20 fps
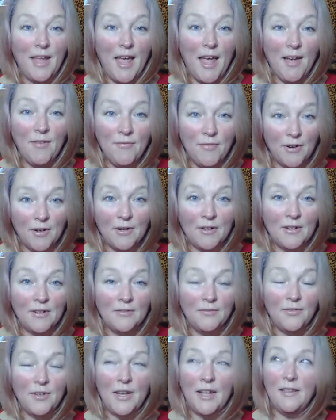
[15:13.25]
Ever.
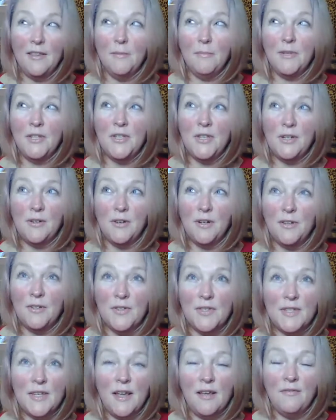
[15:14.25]
Forget the
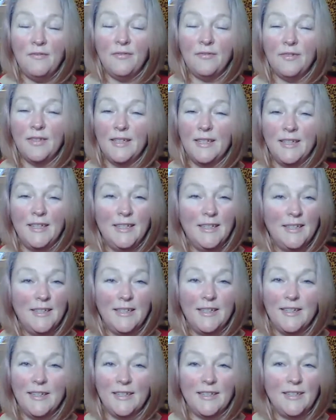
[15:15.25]
material stuff.
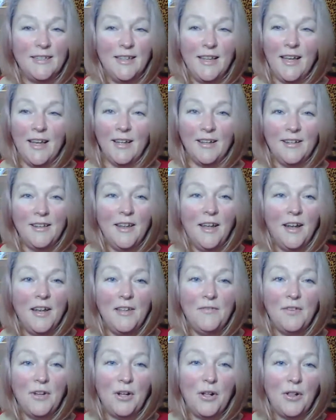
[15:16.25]
Nah, not
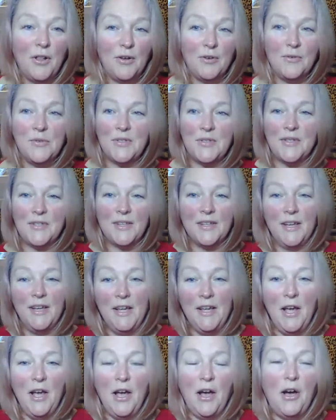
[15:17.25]
even close.
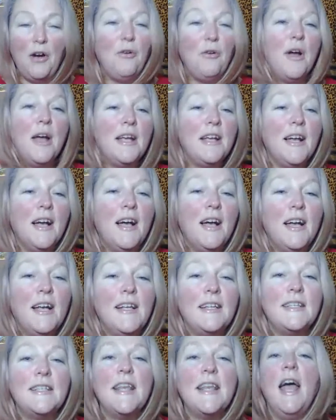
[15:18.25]
All right,
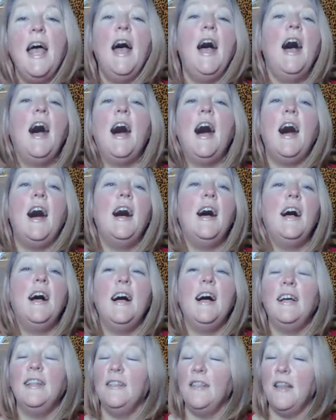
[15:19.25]
guys.
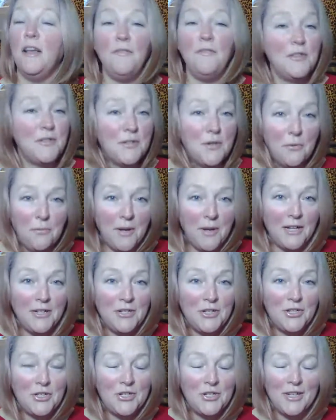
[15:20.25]
Uh, love you so
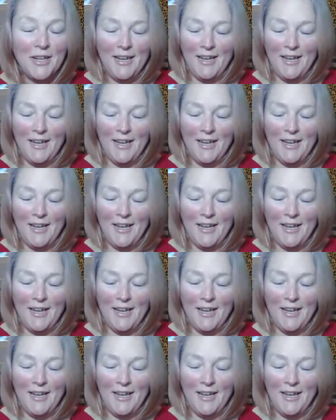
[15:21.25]
much.